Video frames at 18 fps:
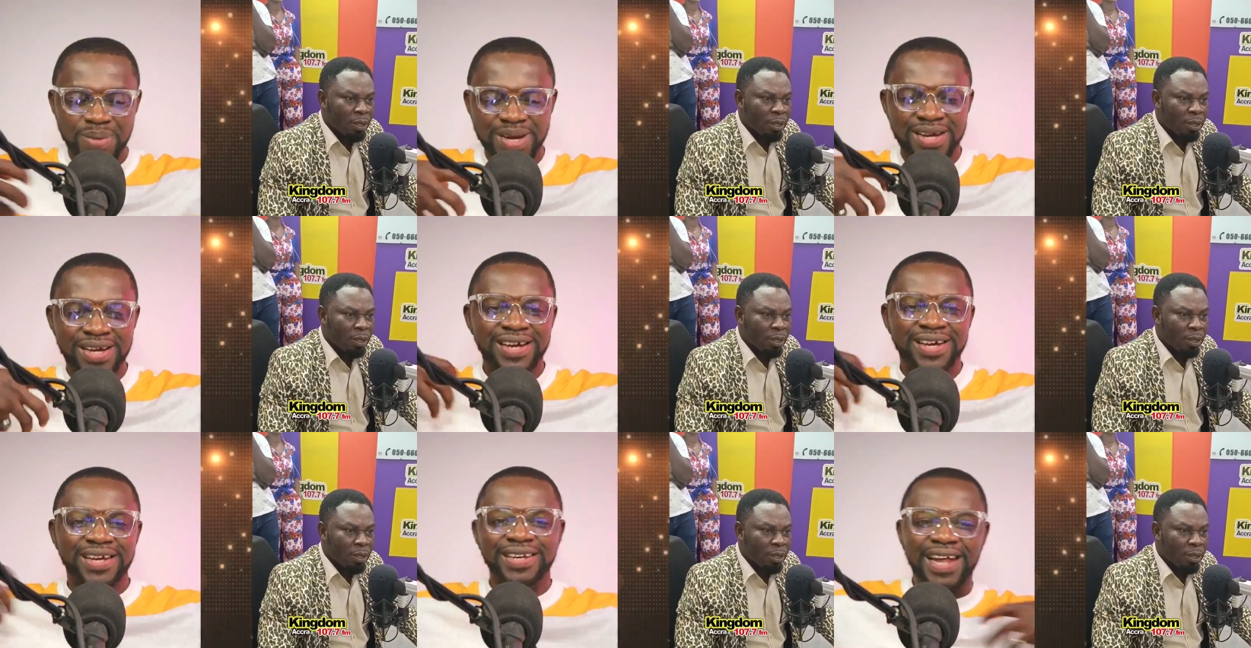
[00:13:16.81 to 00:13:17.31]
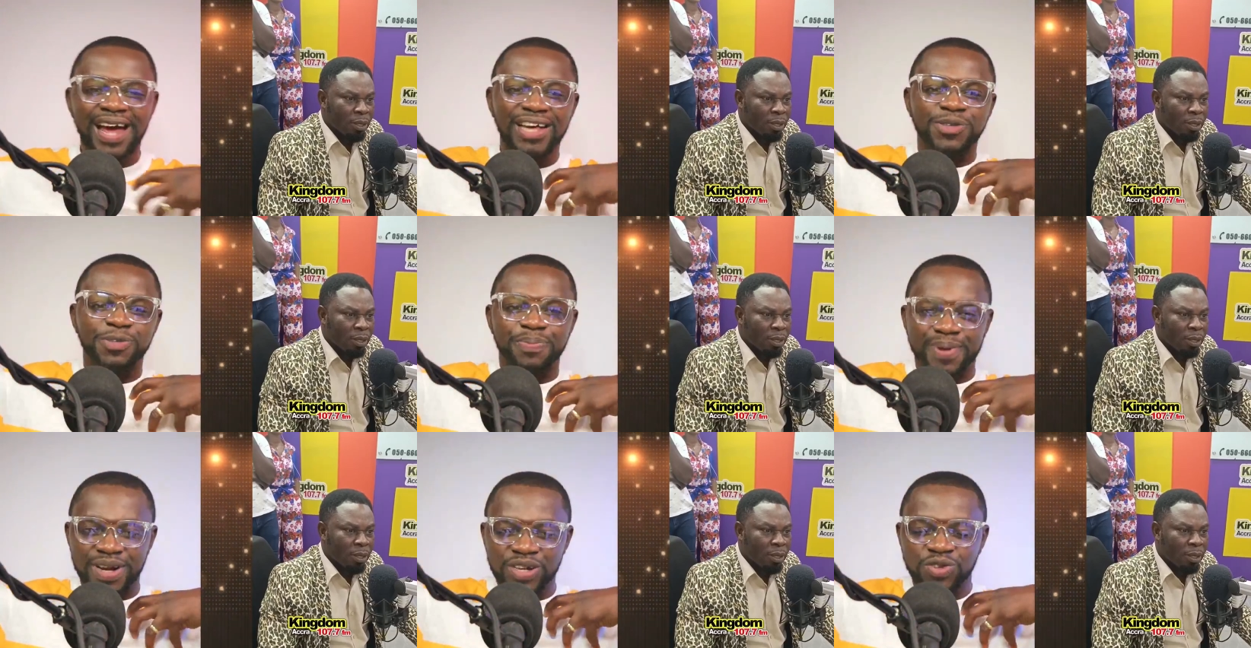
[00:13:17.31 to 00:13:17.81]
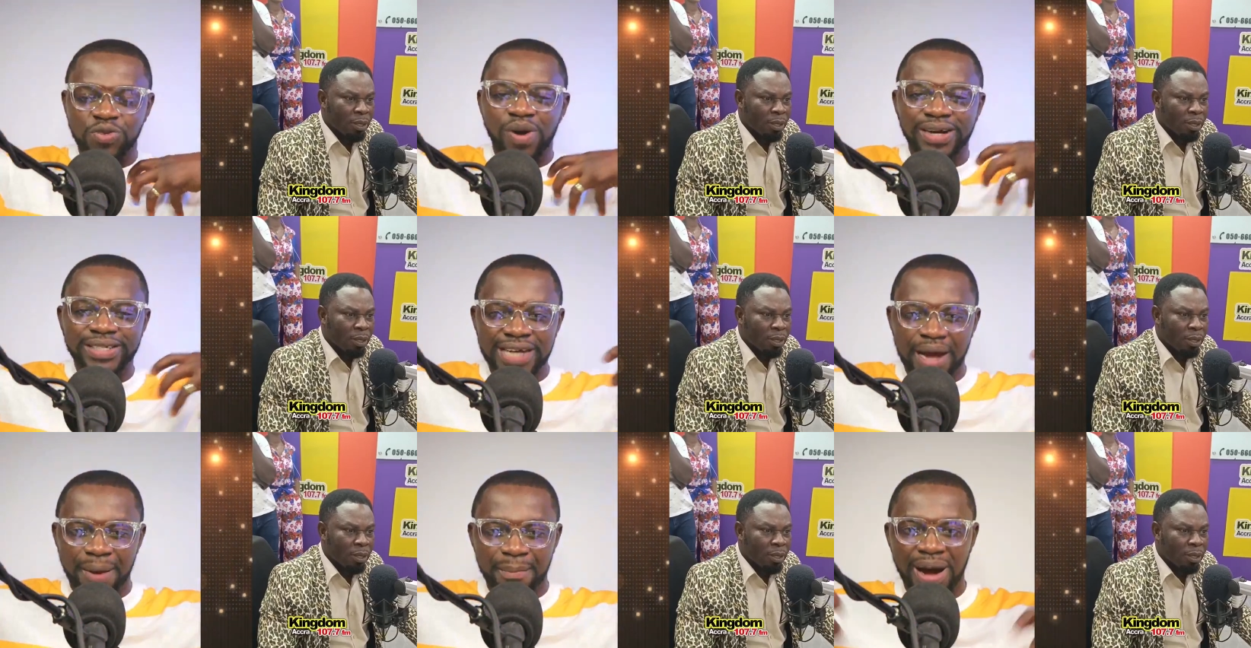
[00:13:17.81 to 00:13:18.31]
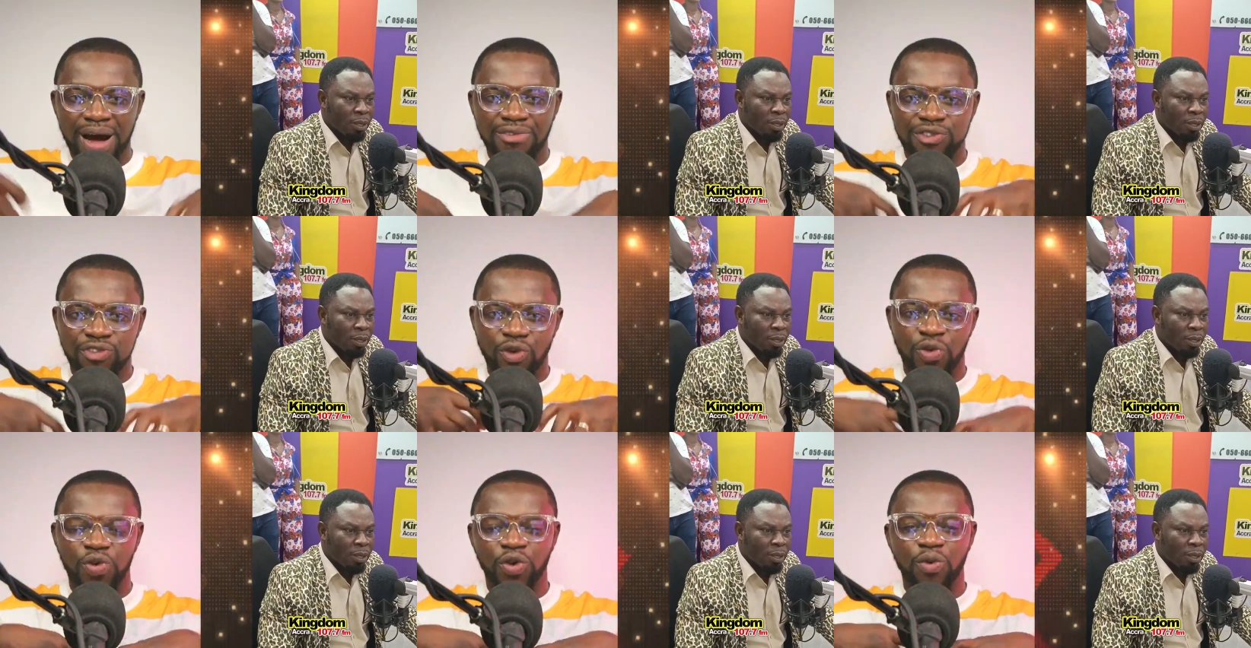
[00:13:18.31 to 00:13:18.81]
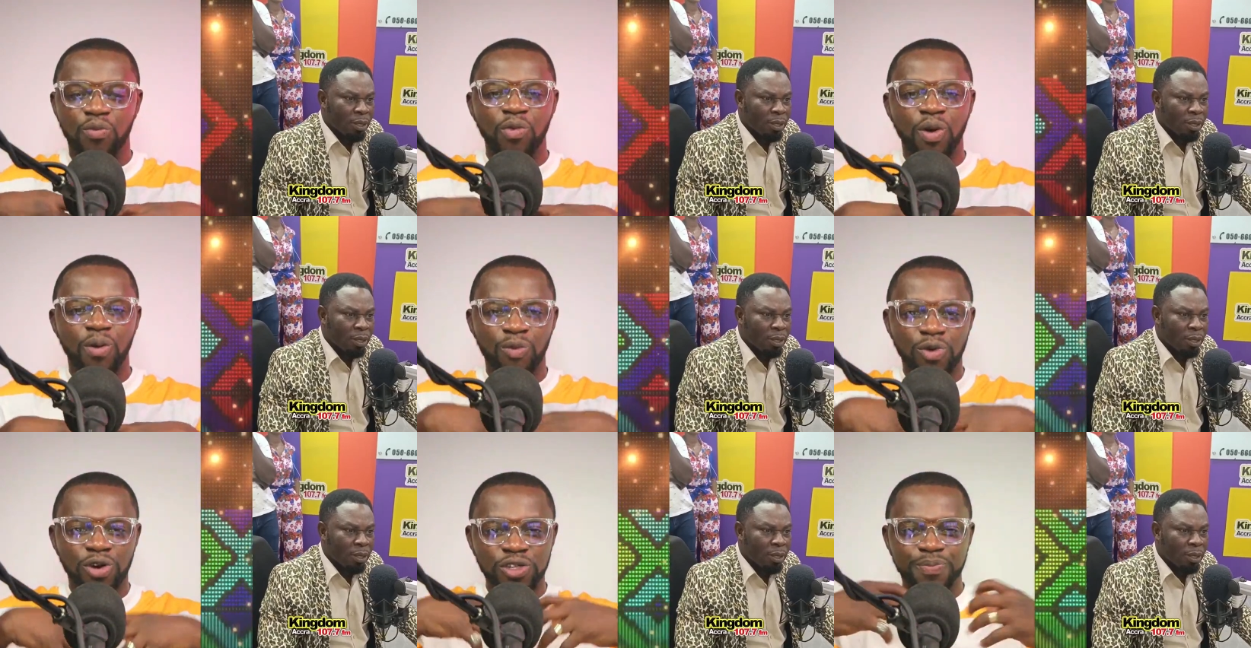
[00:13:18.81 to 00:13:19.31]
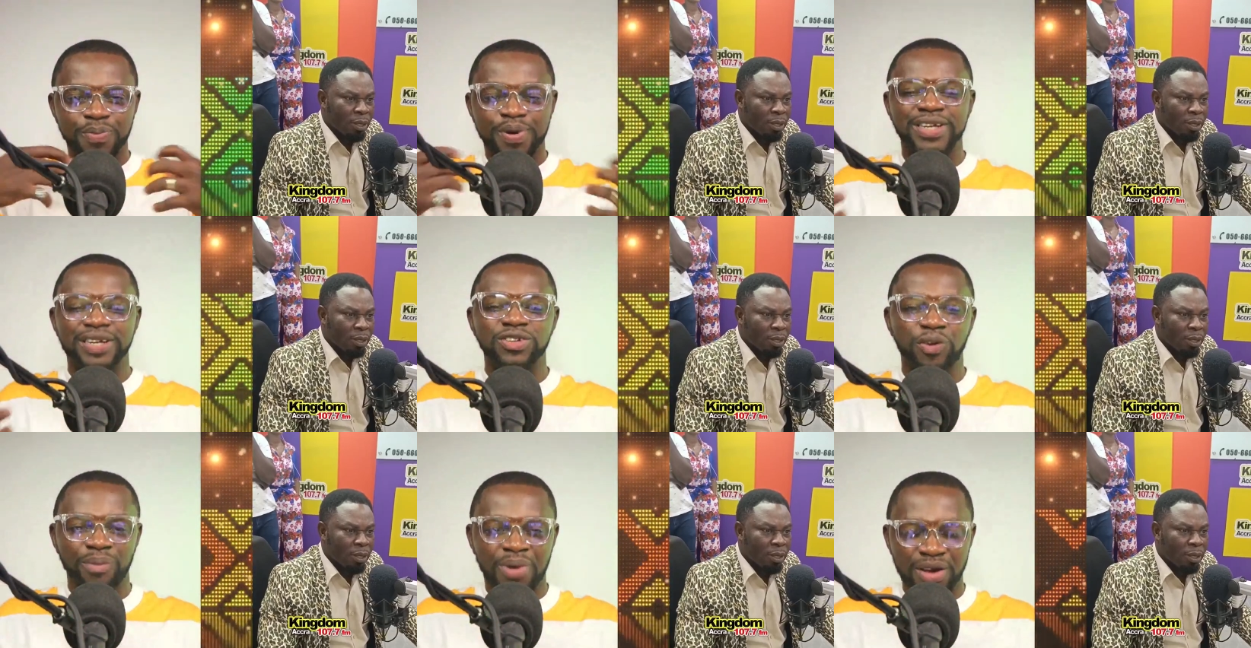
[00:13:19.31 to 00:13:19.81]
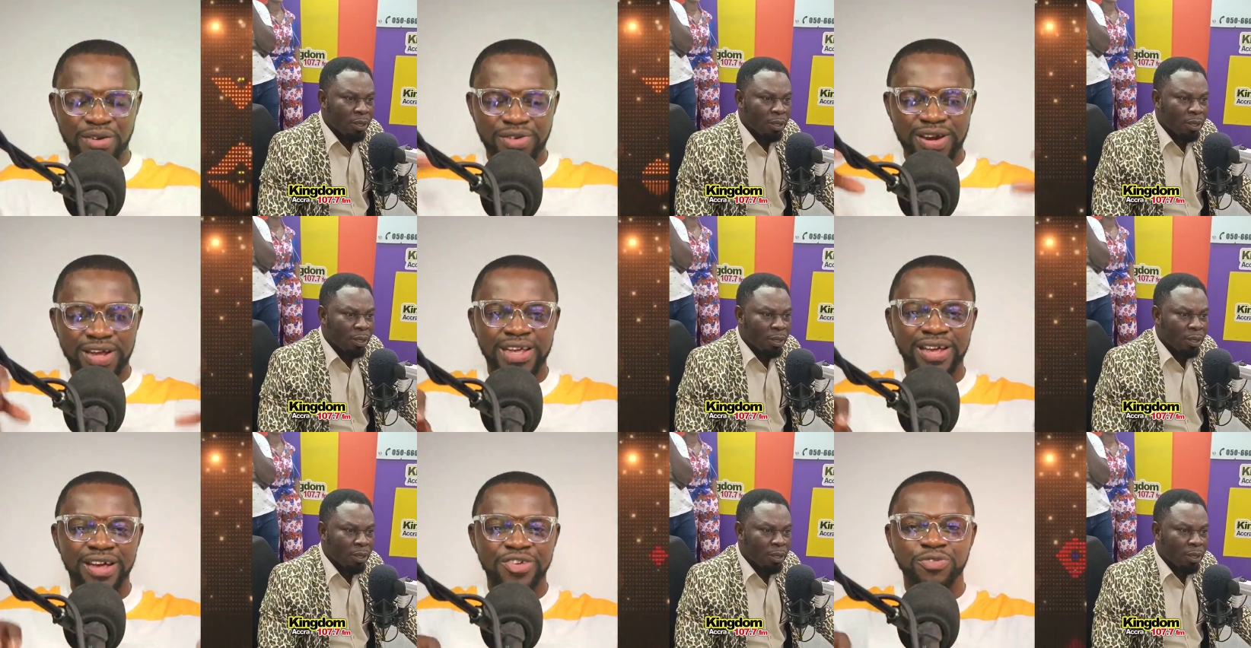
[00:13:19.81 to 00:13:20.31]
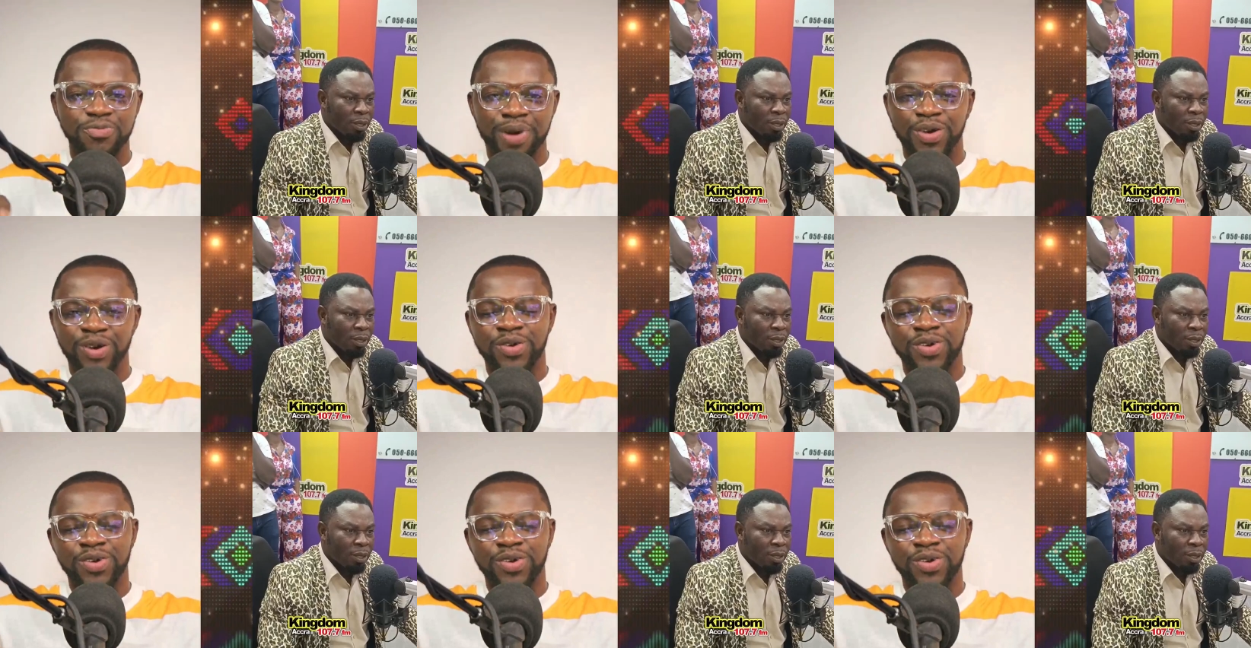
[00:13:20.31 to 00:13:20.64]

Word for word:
Speaker 1: Not spiritual tabafo, no more more spiritual margin in Yejuman.